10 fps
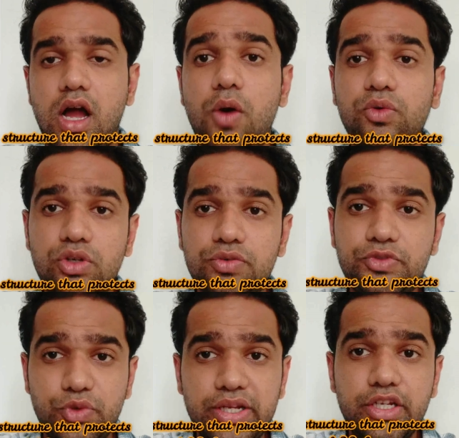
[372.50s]
Out
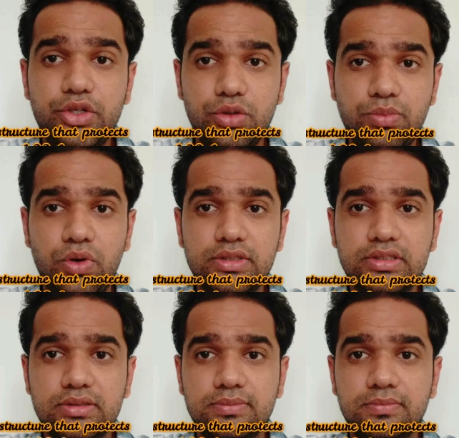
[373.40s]
of 22 bones,
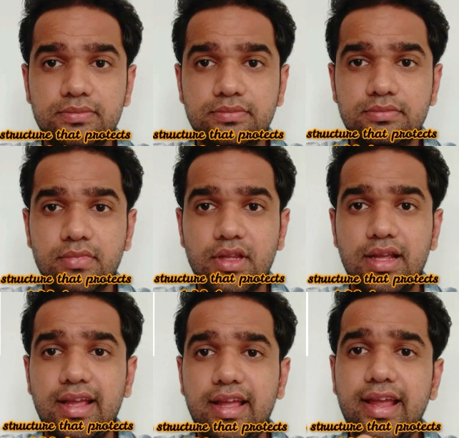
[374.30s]

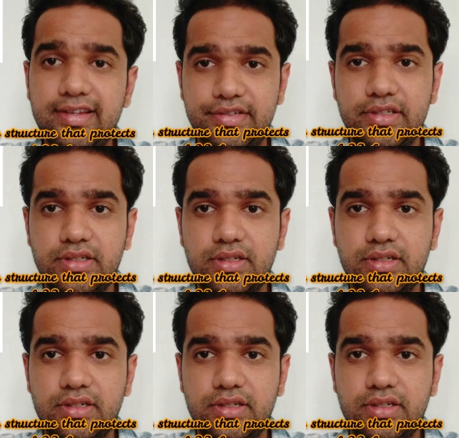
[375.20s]
8